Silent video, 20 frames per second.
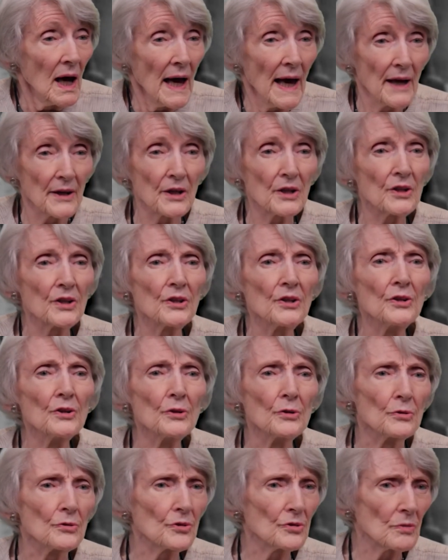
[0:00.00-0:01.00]
had a
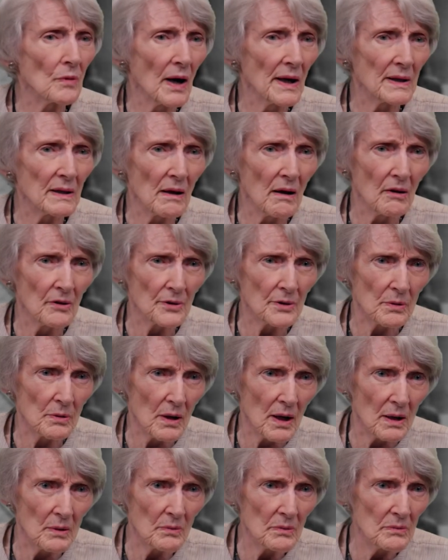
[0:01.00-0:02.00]
huge white collar
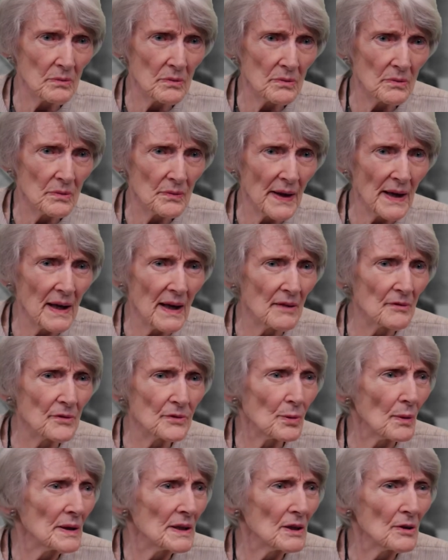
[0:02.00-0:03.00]
crime. They had
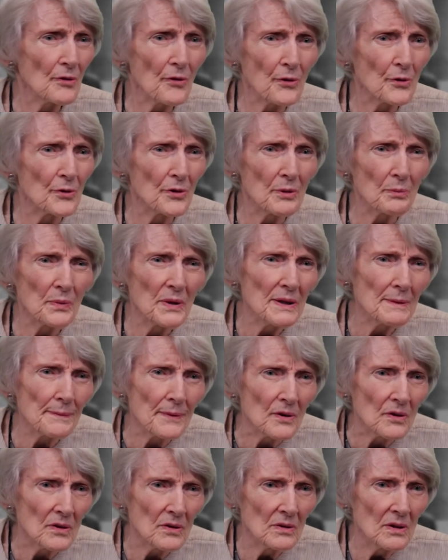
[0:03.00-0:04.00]
20 or 30
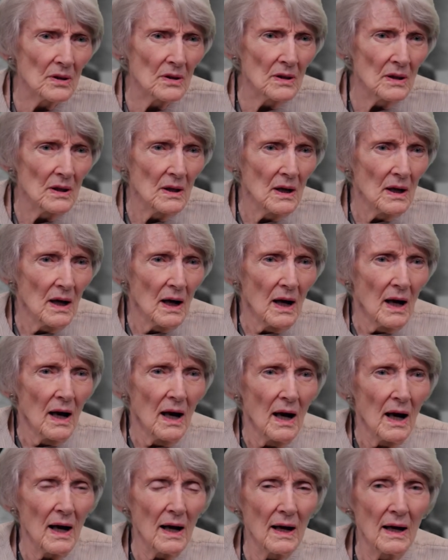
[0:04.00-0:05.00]
people. Wow.
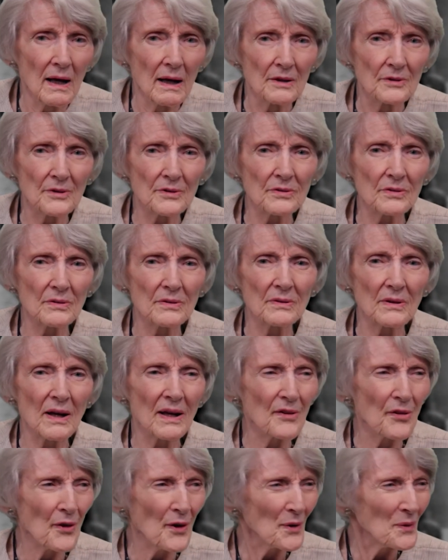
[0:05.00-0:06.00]
And I
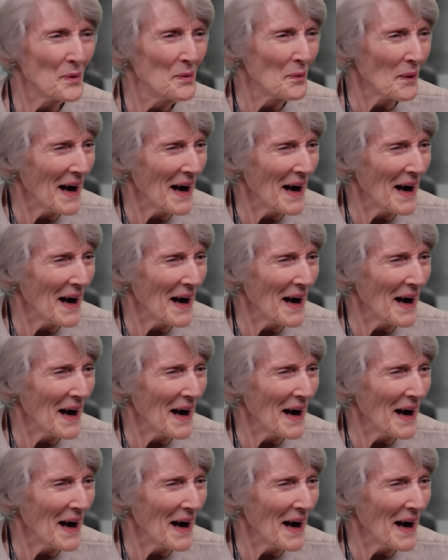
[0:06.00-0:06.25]
thought,